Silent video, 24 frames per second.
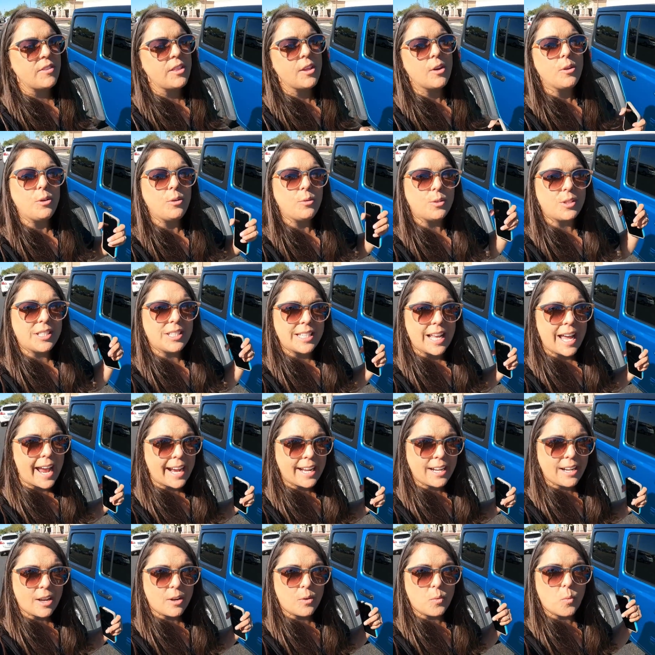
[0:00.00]
Even though you
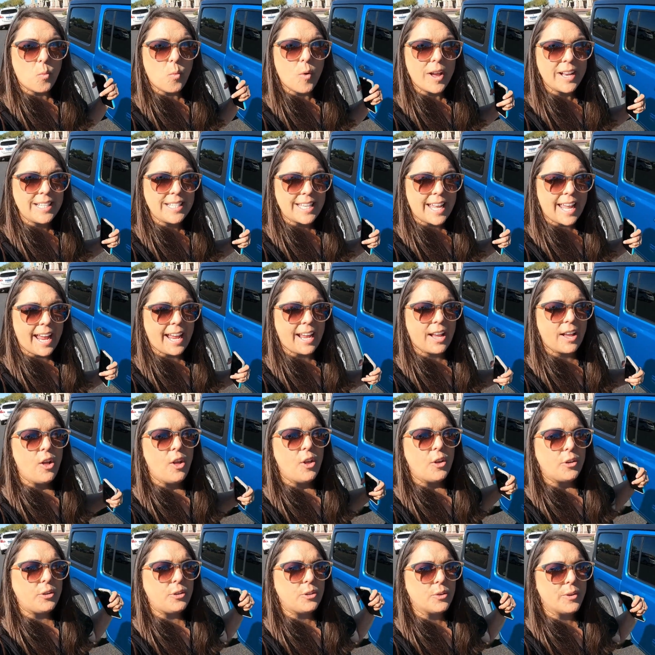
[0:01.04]
sign on one day,
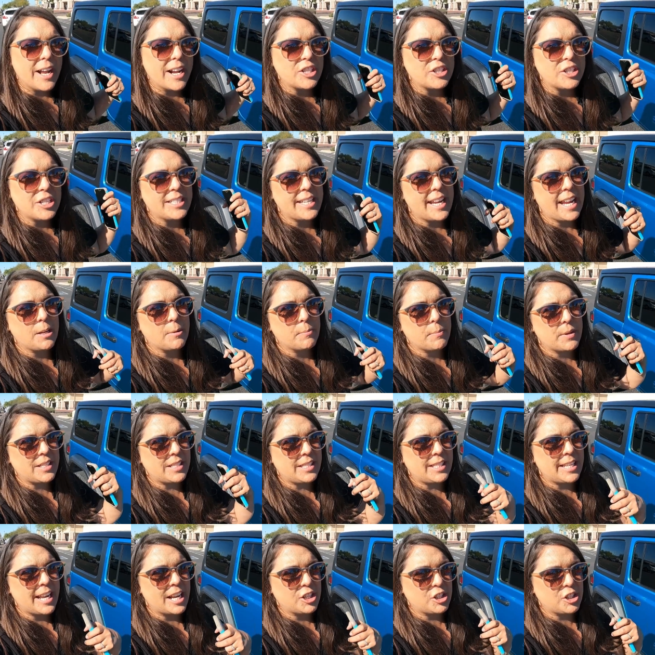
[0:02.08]
you don't actually take
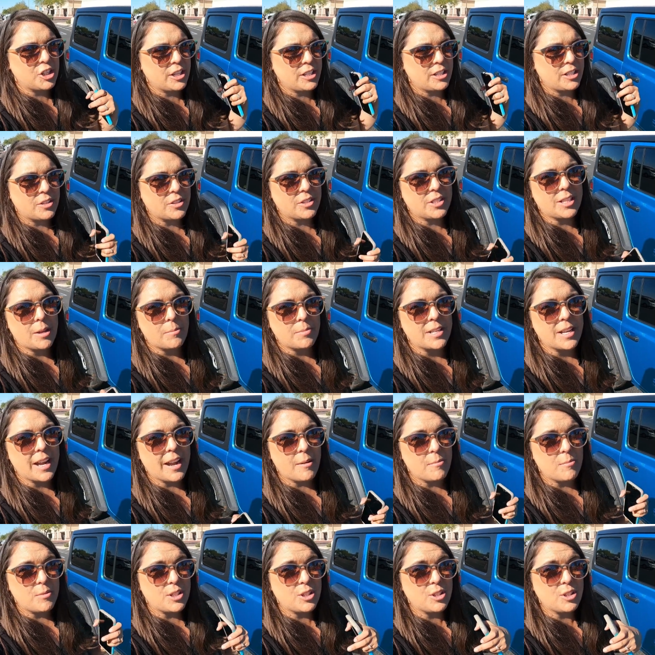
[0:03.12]
possession till
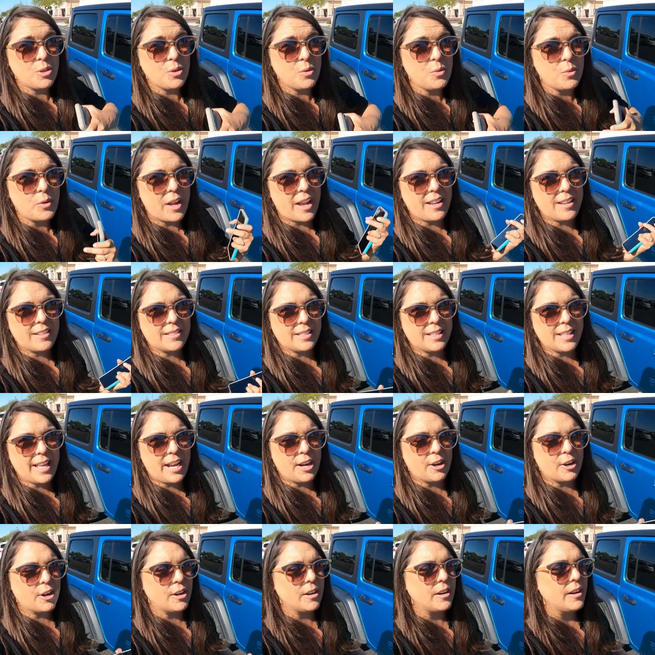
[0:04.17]
sometimes two days
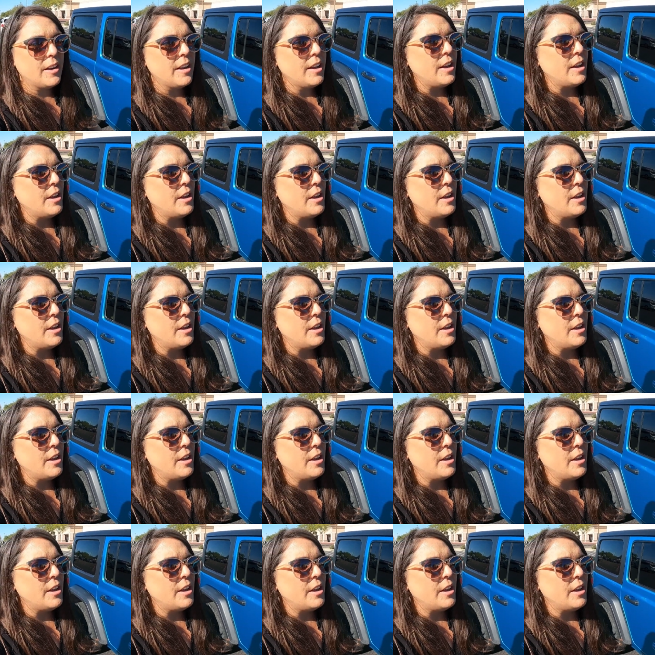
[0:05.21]
later.